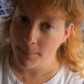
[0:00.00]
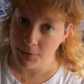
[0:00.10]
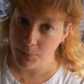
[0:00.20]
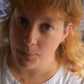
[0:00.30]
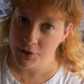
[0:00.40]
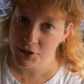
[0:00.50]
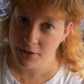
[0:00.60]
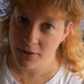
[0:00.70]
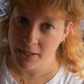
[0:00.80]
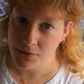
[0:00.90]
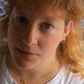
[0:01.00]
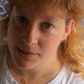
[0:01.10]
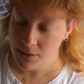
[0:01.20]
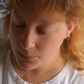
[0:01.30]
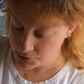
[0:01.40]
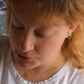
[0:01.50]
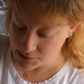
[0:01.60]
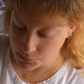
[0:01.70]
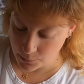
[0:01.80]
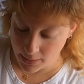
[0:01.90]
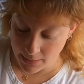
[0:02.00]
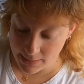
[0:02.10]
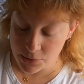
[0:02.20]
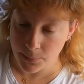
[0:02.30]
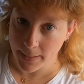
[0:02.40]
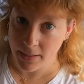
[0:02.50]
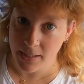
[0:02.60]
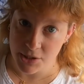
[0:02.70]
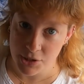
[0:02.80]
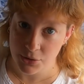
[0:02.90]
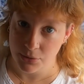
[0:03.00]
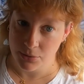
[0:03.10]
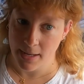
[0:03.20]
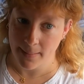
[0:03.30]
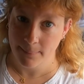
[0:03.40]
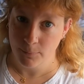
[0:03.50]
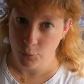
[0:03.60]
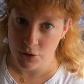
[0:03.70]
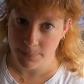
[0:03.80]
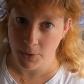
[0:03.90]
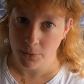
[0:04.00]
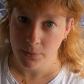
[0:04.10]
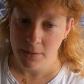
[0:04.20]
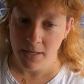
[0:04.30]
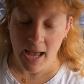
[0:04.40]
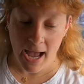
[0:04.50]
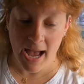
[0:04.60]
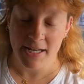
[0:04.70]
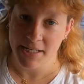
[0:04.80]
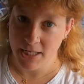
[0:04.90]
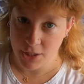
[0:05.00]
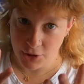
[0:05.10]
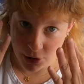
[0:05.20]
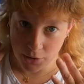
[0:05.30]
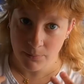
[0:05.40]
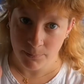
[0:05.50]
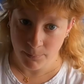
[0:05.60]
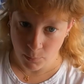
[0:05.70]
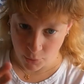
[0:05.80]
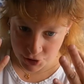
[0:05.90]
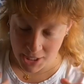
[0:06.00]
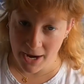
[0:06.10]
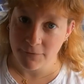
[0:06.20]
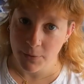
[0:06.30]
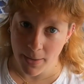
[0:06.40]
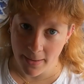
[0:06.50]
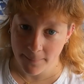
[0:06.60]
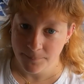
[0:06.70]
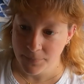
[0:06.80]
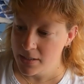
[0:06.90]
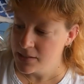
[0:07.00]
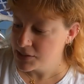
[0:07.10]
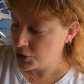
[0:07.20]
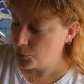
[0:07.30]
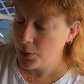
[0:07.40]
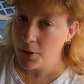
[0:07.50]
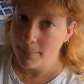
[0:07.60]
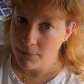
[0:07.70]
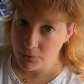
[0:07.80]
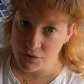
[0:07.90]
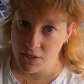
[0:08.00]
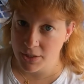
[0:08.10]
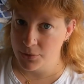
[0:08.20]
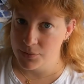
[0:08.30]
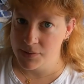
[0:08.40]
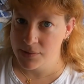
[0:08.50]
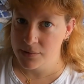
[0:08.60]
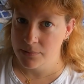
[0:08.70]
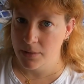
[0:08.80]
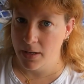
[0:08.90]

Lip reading: a body wash that I use which I squirt a little bit into that water bowl and it can wash everywhere. So you want a multi-use